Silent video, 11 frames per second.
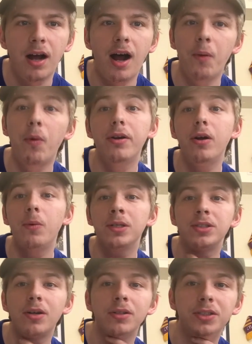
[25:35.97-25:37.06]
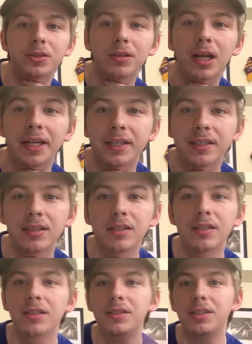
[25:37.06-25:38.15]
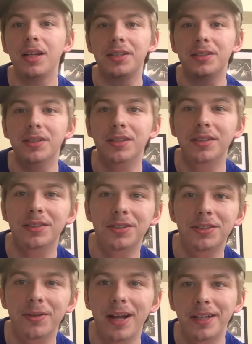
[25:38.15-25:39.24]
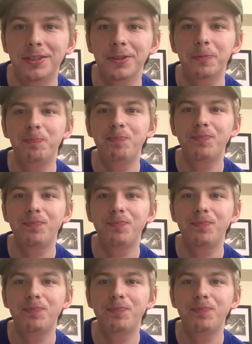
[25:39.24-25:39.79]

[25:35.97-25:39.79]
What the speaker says: I want to know what songs you like to do that to.